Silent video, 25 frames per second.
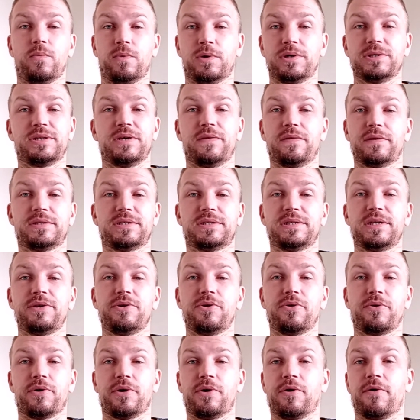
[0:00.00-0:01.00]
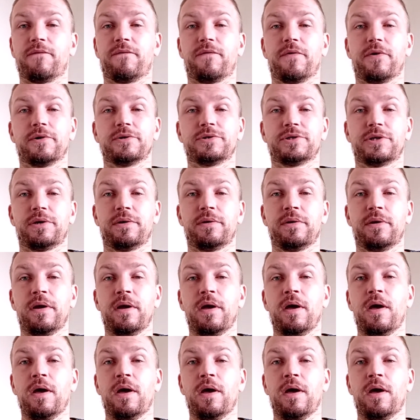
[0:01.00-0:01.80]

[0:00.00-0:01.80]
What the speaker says: Was he the senior year version?